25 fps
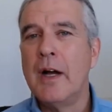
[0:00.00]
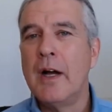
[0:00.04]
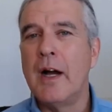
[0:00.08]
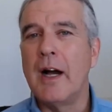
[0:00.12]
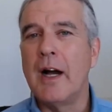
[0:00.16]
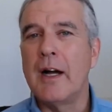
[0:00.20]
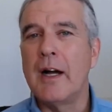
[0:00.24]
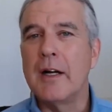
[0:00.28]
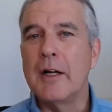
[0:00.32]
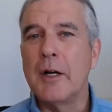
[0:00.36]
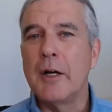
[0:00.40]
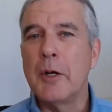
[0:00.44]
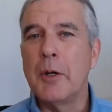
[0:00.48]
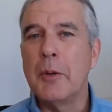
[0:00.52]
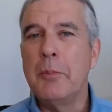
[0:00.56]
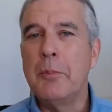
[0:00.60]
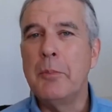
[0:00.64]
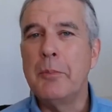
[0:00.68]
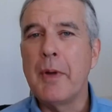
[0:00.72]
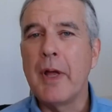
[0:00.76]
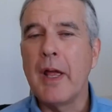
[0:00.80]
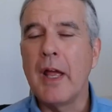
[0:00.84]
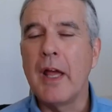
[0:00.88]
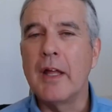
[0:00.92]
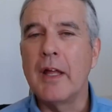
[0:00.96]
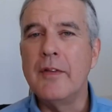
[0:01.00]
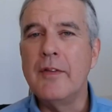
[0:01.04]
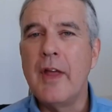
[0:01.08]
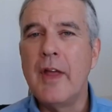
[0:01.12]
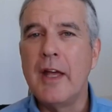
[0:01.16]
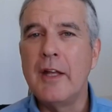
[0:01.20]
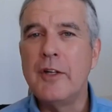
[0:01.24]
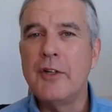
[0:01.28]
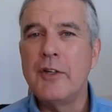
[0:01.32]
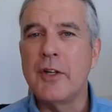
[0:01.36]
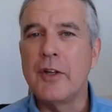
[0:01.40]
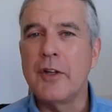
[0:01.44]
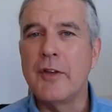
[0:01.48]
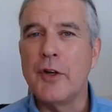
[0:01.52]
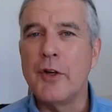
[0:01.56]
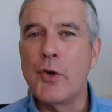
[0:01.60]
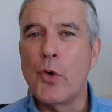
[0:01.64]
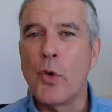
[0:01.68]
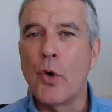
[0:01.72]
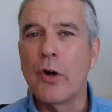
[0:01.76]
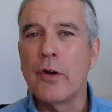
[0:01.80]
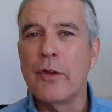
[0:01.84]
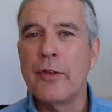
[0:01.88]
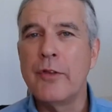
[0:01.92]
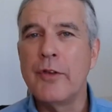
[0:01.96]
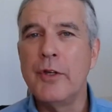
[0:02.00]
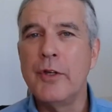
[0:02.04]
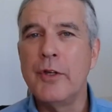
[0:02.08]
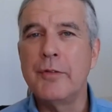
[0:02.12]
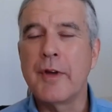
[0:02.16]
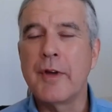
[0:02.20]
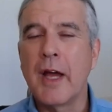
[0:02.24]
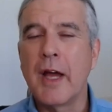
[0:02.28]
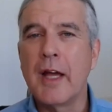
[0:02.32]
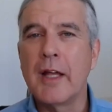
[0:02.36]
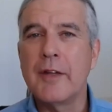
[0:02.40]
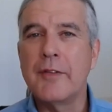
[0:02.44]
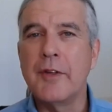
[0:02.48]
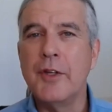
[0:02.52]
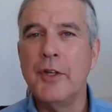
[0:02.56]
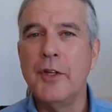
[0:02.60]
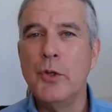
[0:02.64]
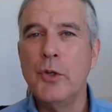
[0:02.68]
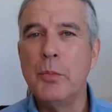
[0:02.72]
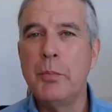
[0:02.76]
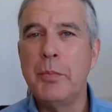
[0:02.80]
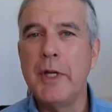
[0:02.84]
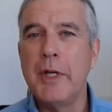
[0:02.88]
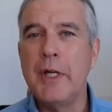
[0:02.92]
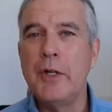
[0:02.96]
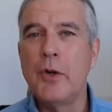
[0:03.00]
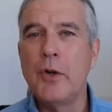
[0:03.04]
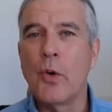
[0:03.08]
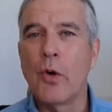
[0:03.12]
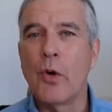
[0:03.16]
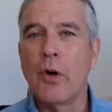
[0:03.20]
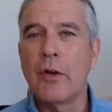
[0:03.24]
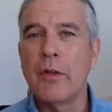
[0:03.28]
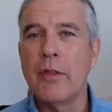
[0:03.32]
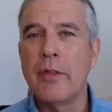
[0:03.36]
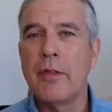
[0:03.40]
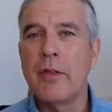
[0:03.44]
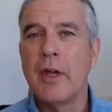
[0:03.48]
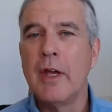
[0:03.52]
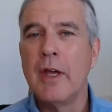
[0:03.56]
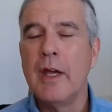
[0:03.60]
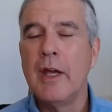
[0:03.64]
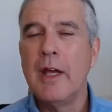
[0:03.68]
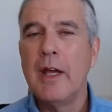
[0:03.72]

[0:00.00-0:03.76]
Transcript: Uh, and then to the north, you've got the UP North